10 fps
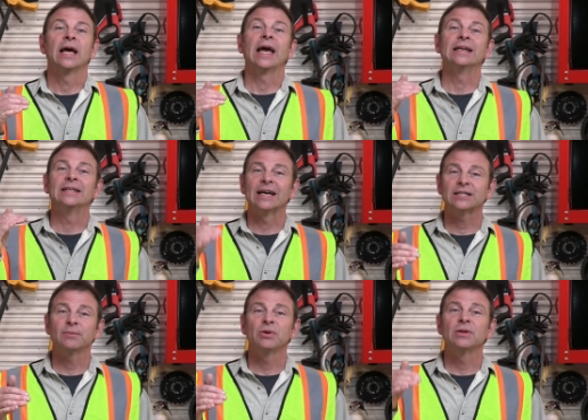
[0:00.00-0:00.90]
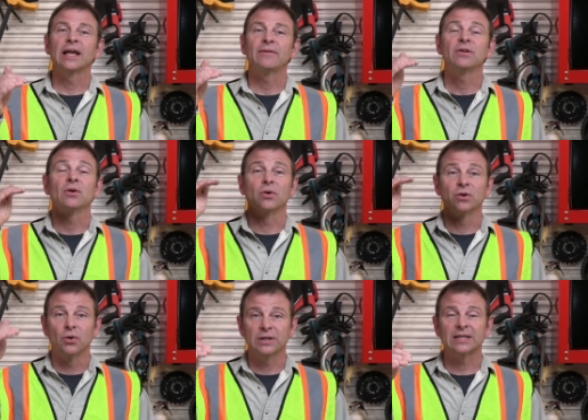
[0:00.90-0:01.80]
a decibel level or
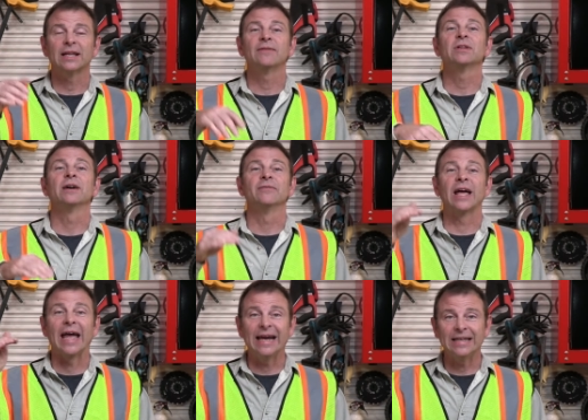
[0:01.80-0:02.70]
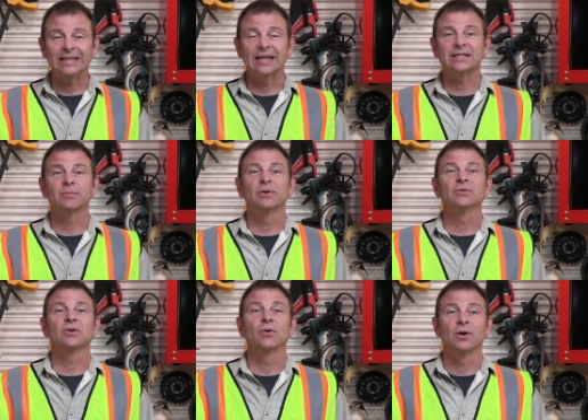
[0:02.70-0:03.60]
noise level of eighty
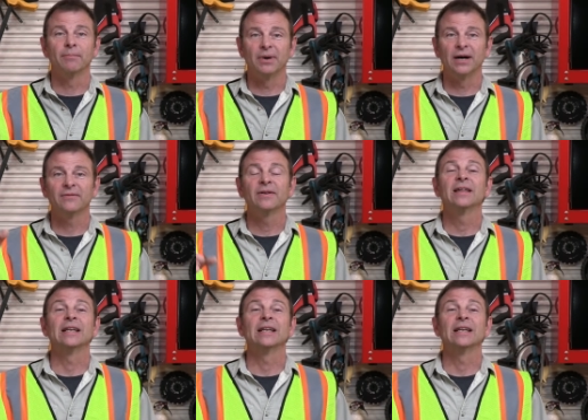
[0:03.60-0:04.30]
decibels or above